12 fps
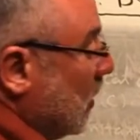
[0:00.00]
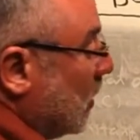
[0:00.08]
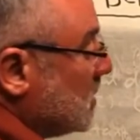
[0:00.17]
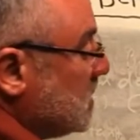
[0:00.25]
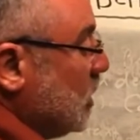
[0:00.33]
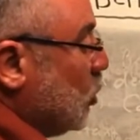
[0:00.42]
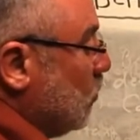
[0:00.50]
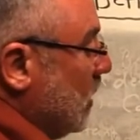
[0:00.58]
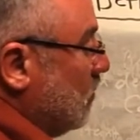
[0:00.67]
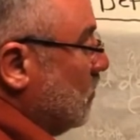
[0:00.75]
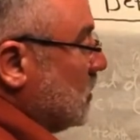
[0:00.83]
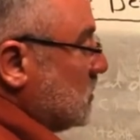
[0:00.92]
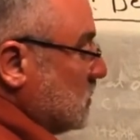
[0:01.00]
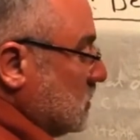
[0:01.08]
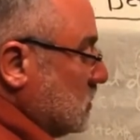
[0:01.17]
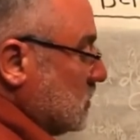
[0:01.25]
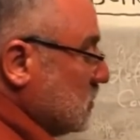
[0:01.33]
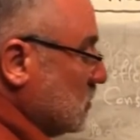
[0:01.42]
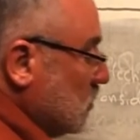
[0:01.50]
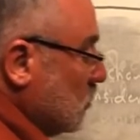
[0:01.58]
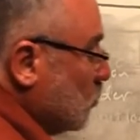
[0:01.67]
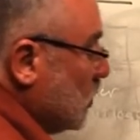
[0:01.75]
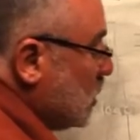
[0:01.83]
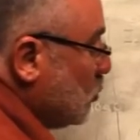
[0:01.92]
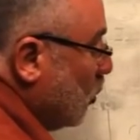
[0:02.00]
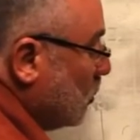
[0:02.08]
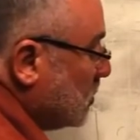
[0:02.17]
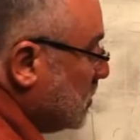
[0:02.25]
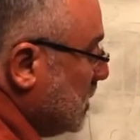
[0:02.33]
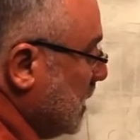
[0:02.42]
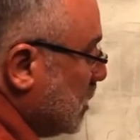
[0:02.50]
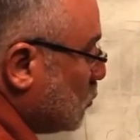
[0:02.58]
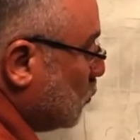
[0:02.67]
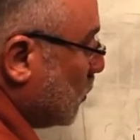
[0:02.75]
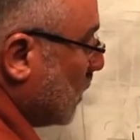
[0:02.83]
are zero members. We don't need to